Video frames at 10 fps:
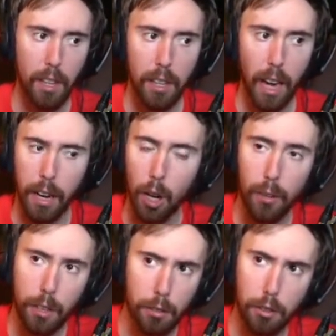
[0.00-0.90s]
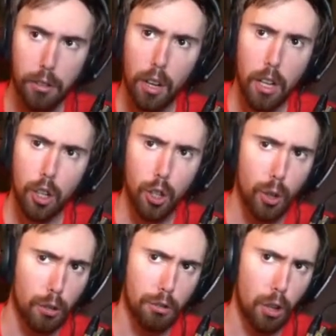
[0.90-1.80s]
Yeah, no, this is...
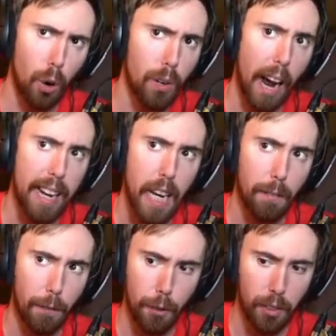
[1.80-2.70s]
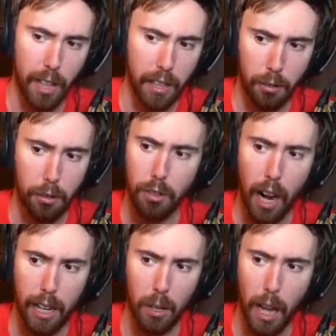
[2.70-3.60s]
You're so naive if you think this is
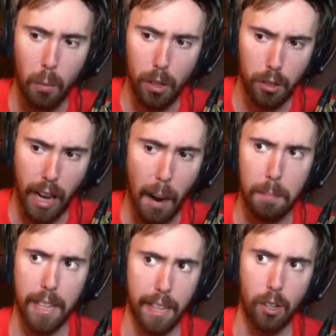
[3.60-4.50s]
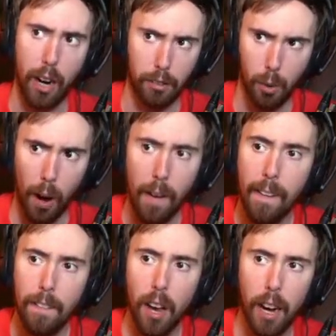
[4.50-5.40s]
not... That wasn't happening in Classic WoW.
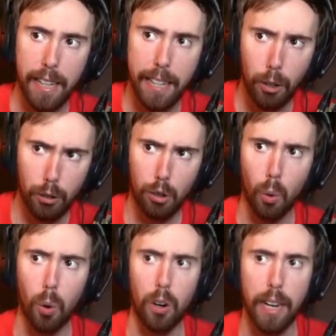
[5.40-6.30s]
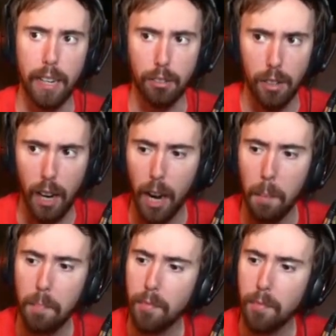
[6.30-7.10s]
Gear score is not...